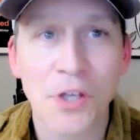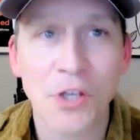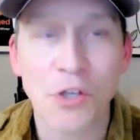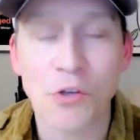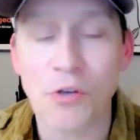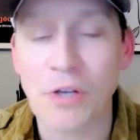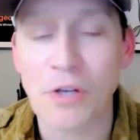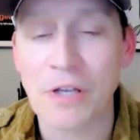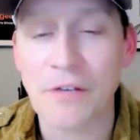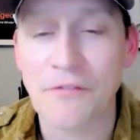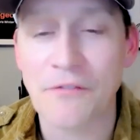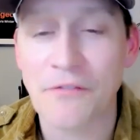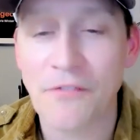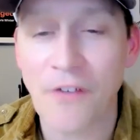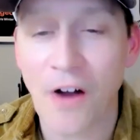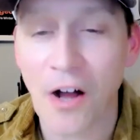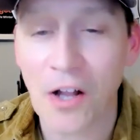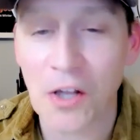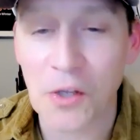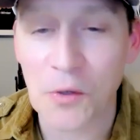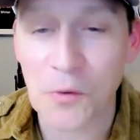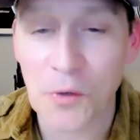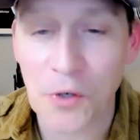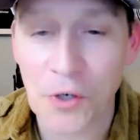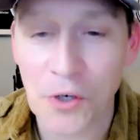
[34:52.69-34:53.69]
You can
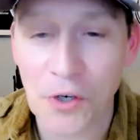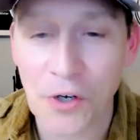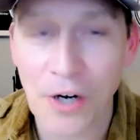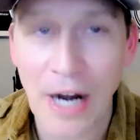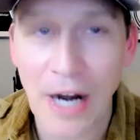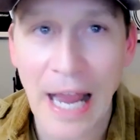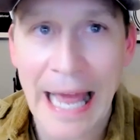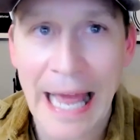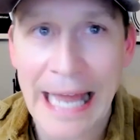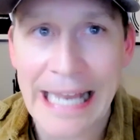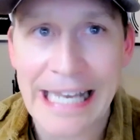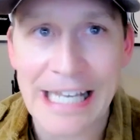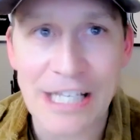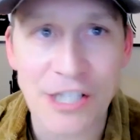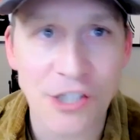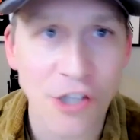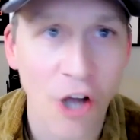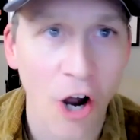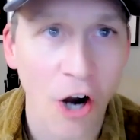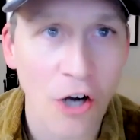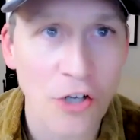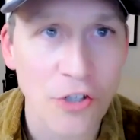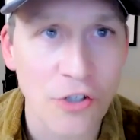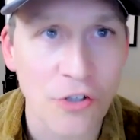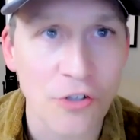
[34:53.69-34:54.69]
follow her at
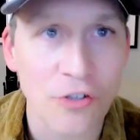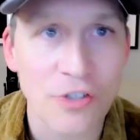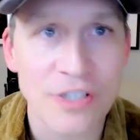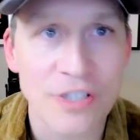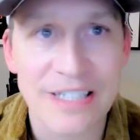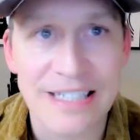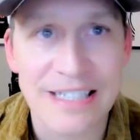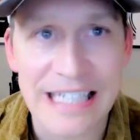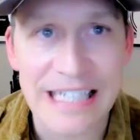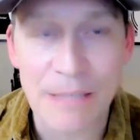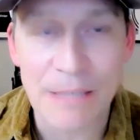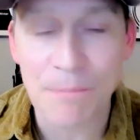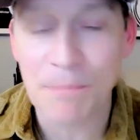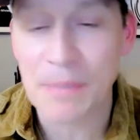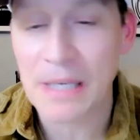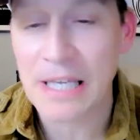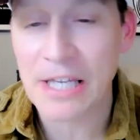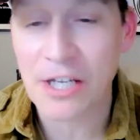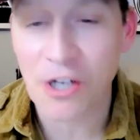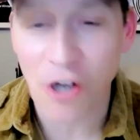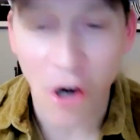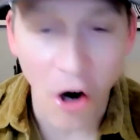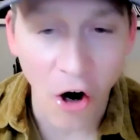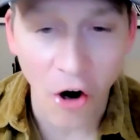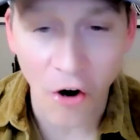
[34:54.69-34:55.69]
Dr. Sleepy
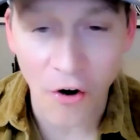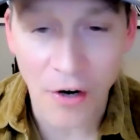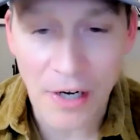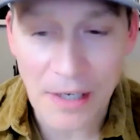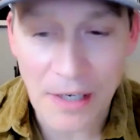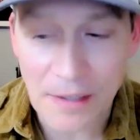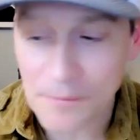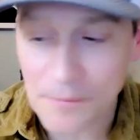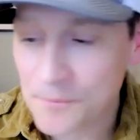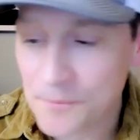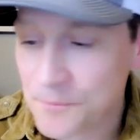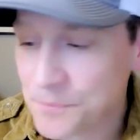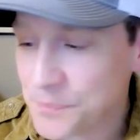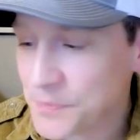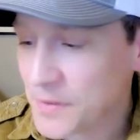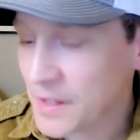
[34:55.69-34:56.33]
Karin.